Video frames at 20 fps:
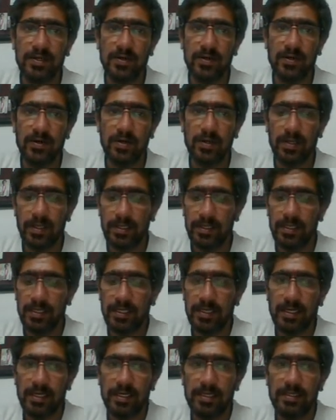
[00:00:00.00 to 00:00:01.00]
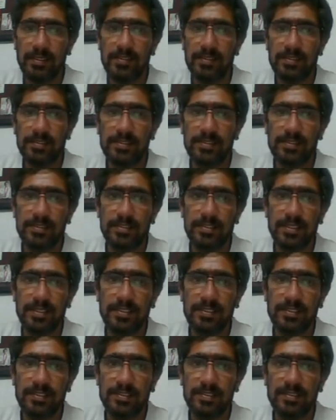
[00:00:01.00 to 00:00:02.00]
all the other
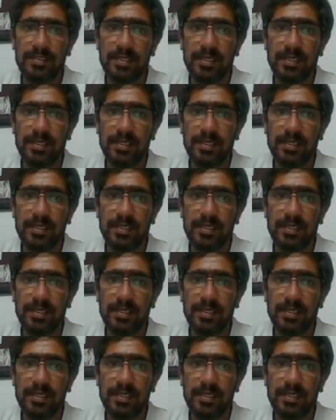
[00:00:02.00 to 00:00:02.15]
6s